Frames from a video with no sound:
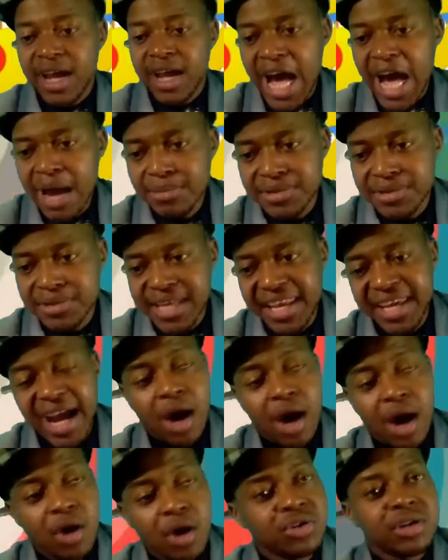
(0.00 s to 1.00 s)
I'm signing
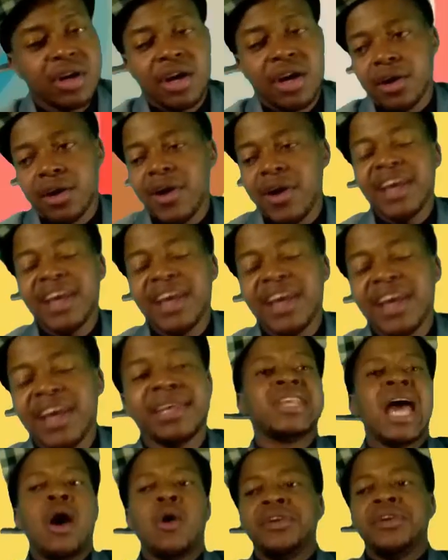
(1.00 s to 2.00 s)
out right about
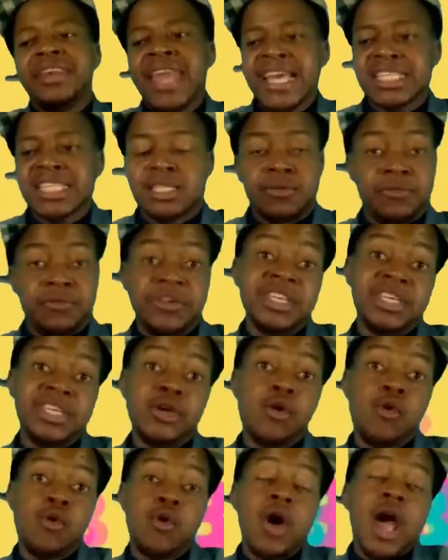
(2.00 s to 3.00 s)
now. Next
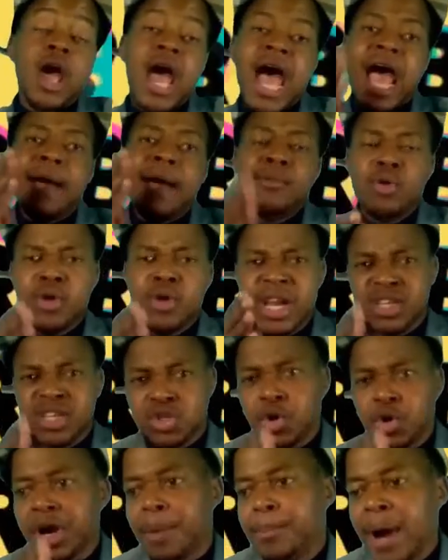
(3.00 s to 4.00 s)
video, I'm gonna
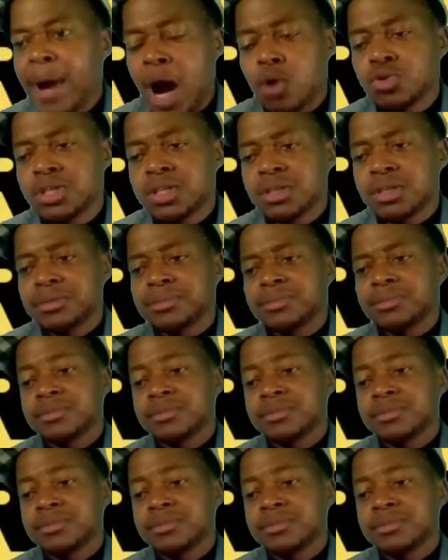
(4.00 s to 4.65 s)
talk about